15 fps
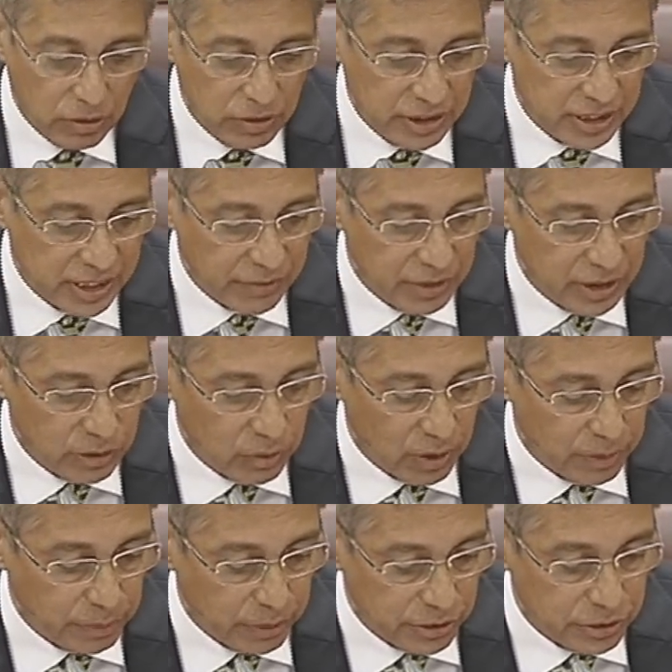the only
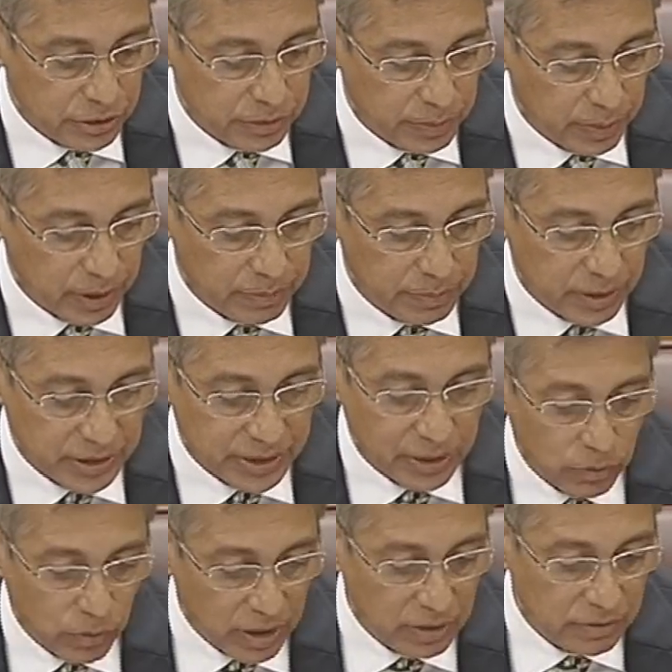71 persons
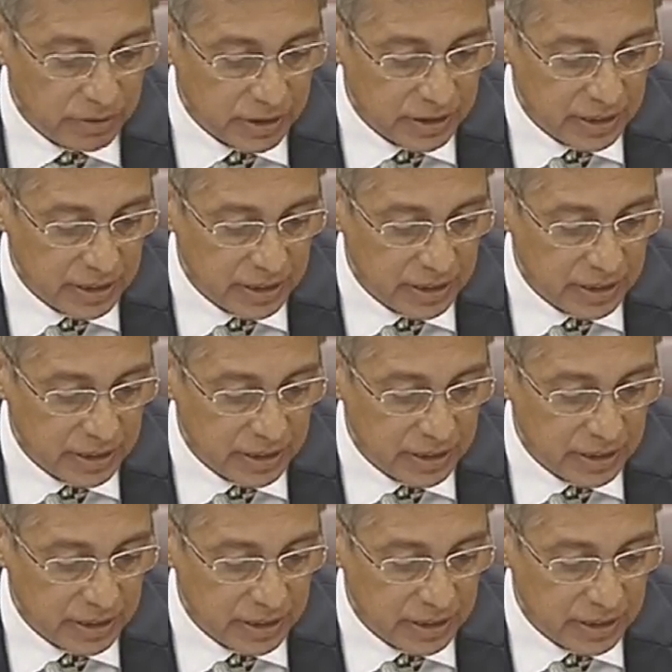passing.